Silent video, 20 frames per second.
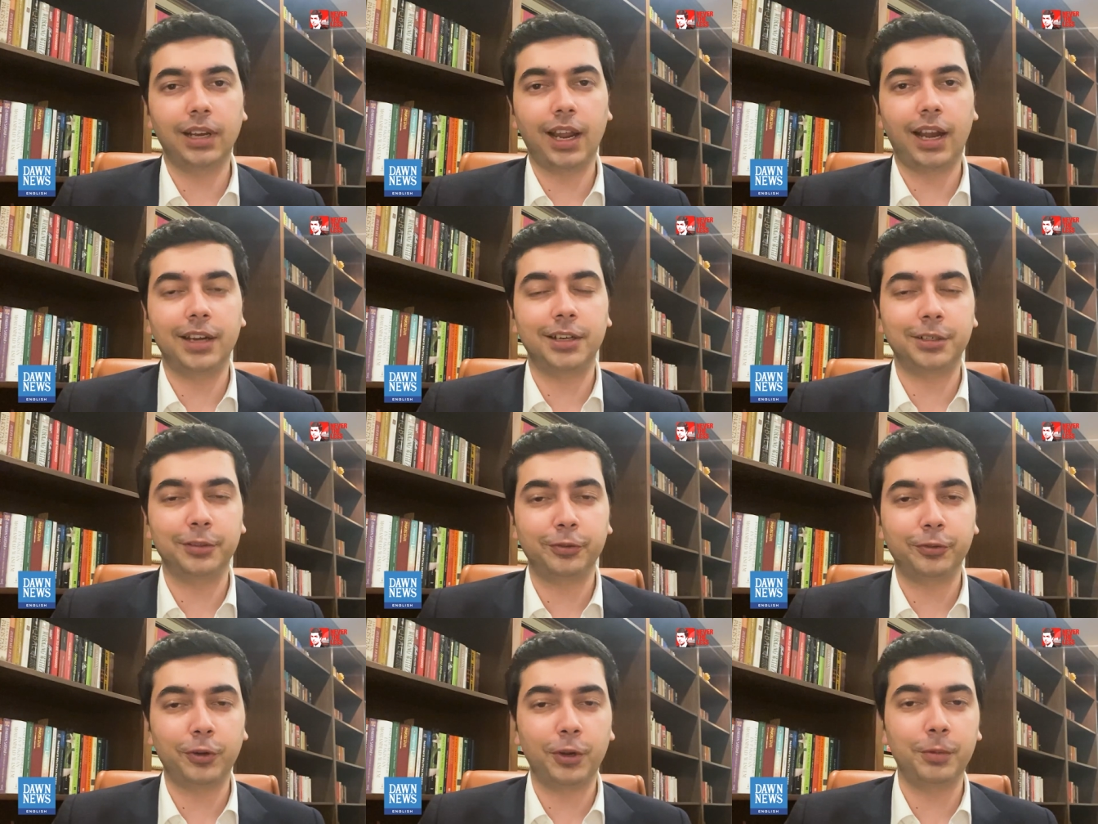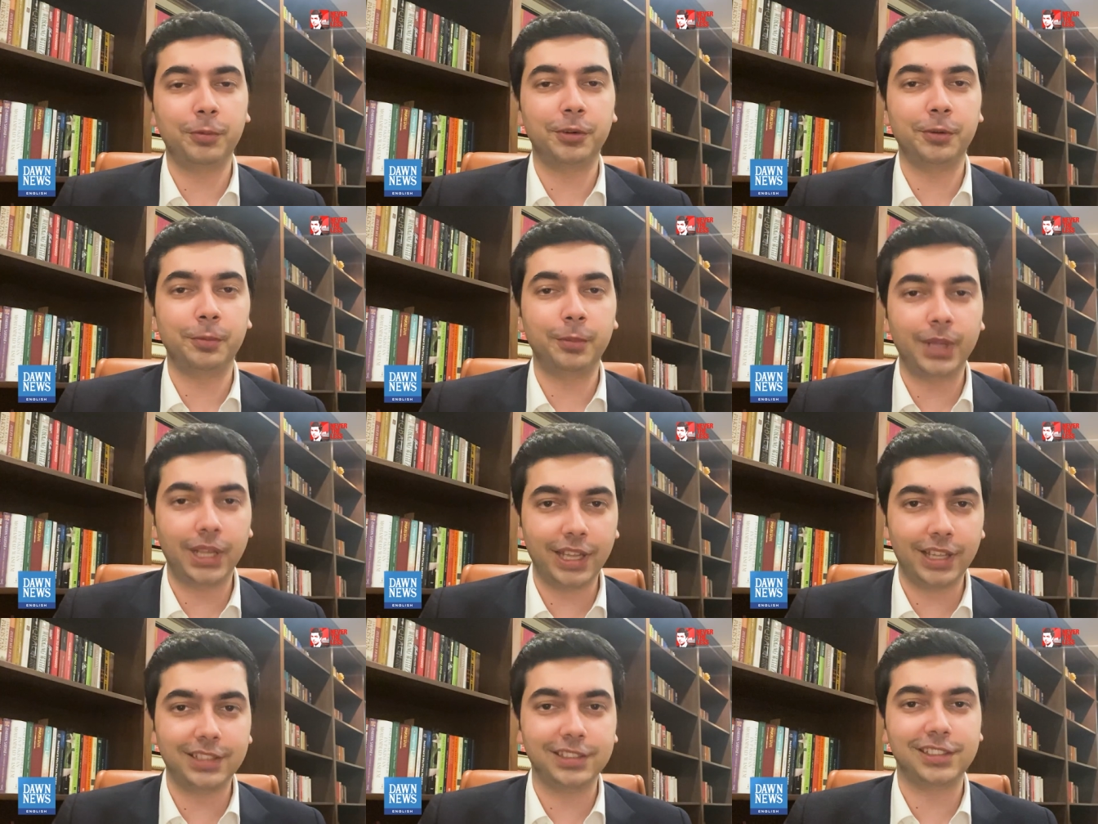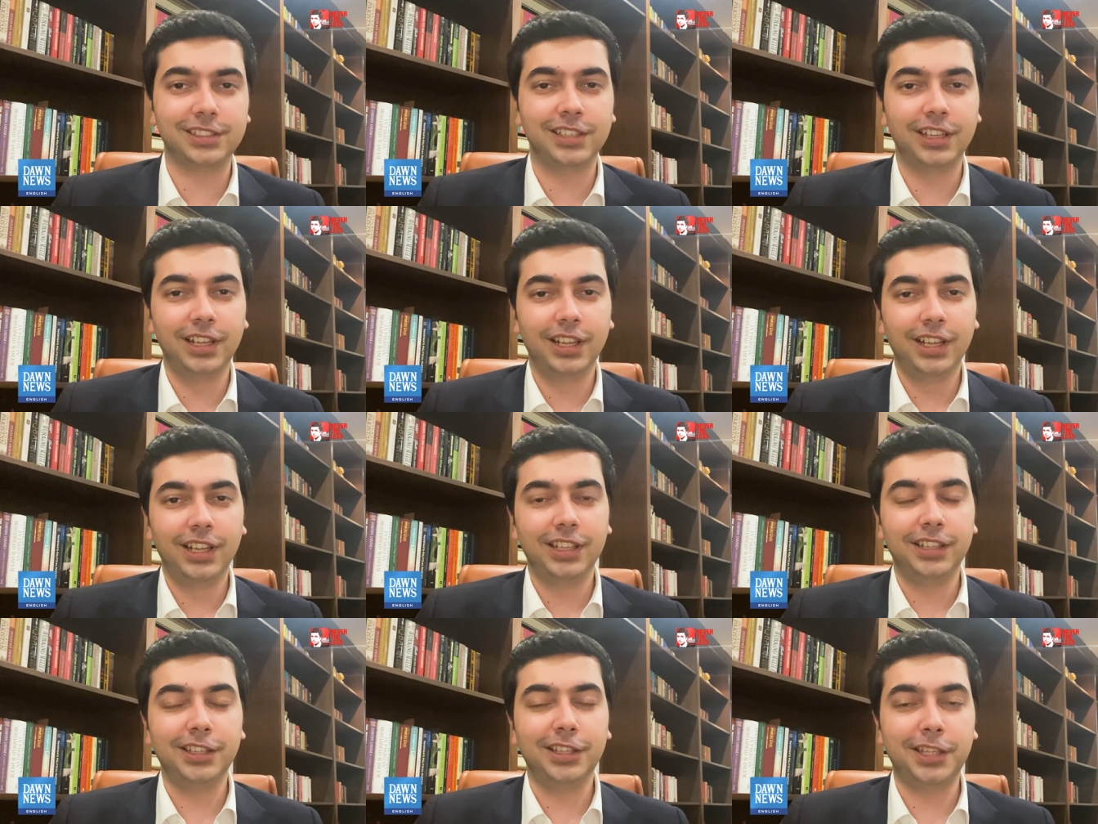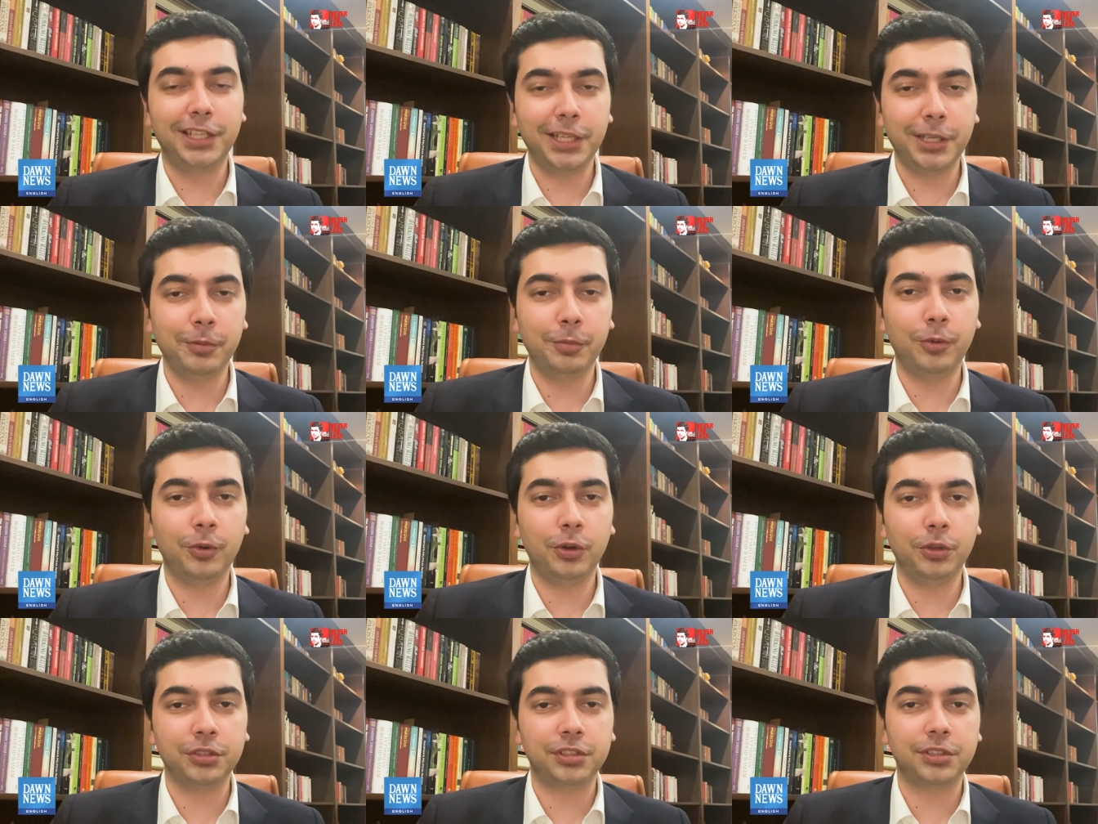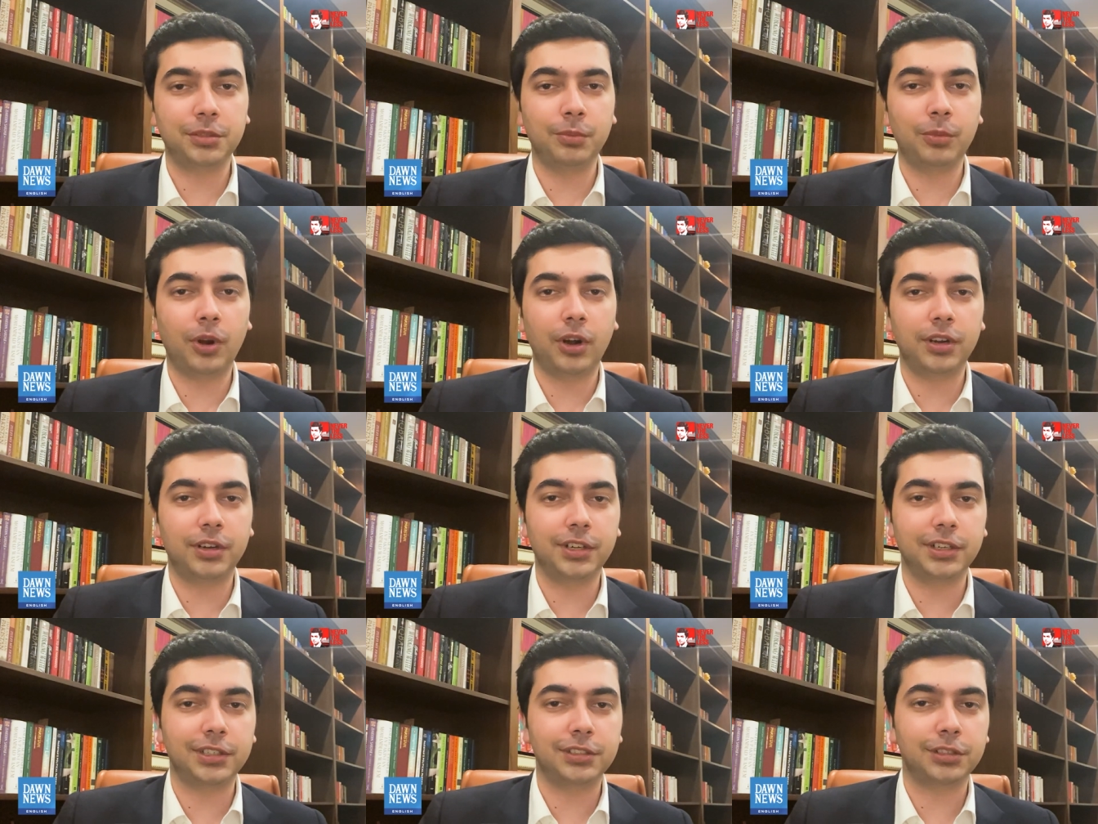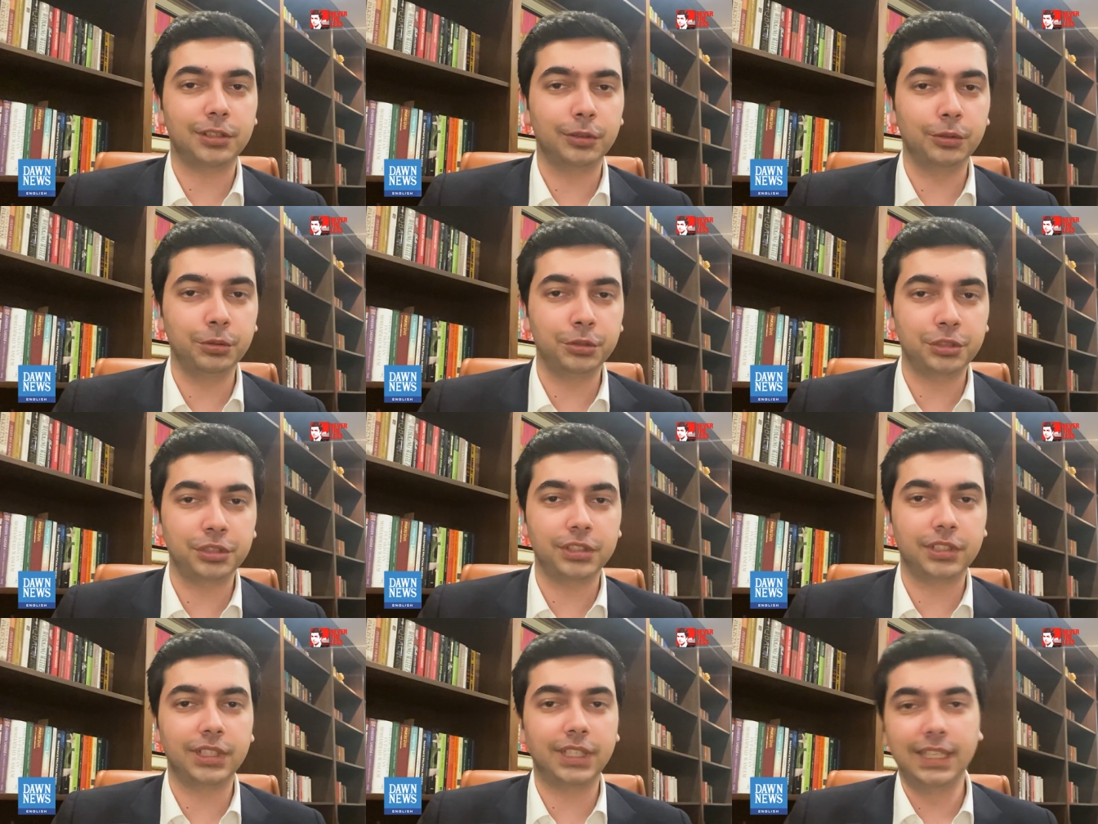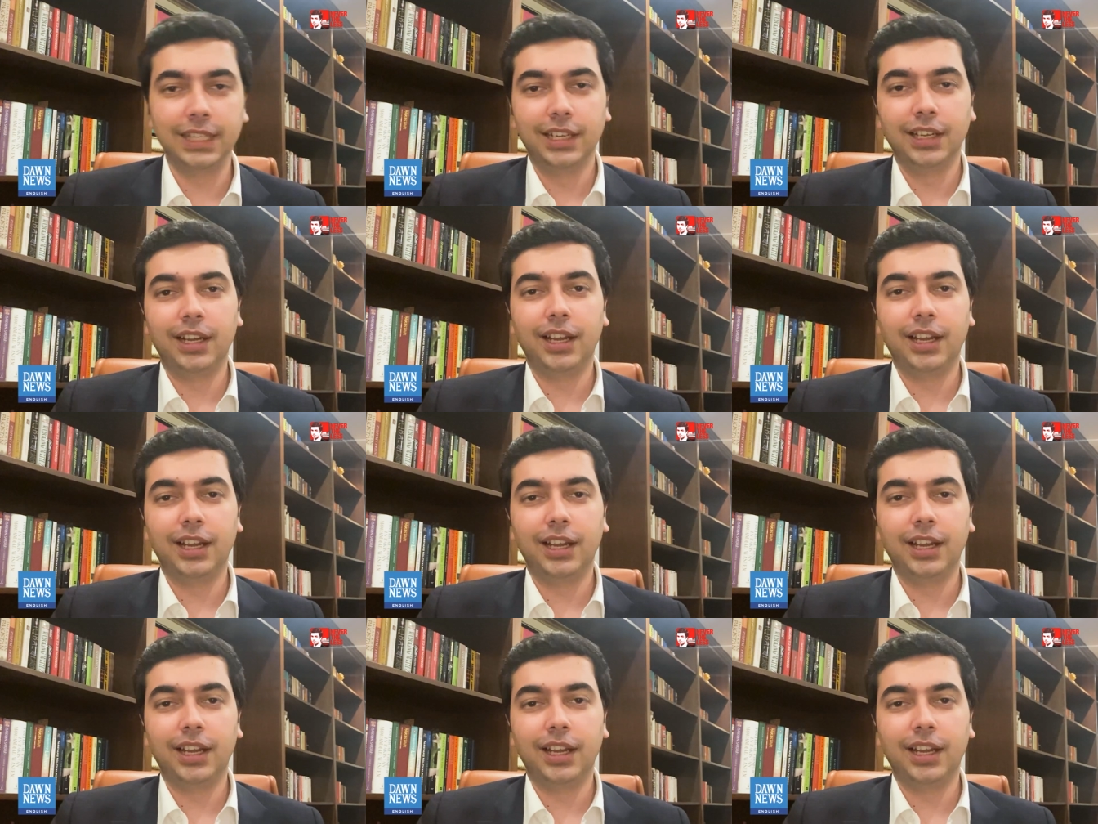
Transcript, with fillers: land reform remains the most moderate solution,